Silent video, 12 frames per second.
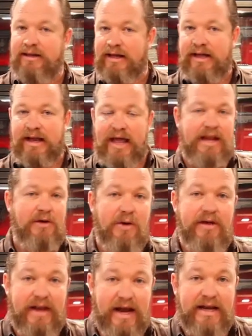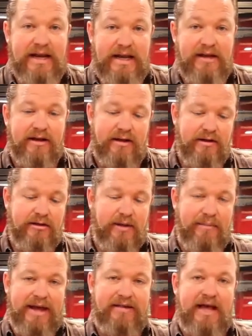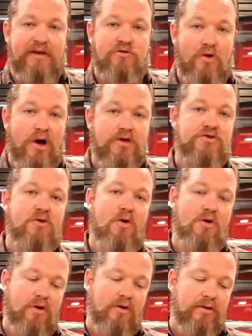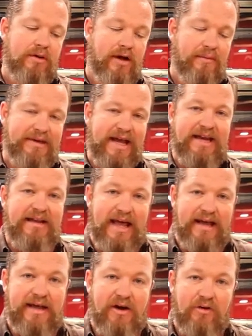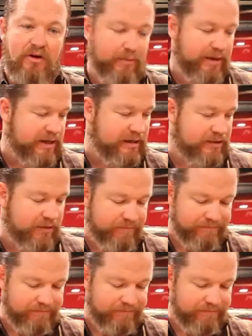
in any way that I need to make that draw stroke or obtaining that gear a little bit easier.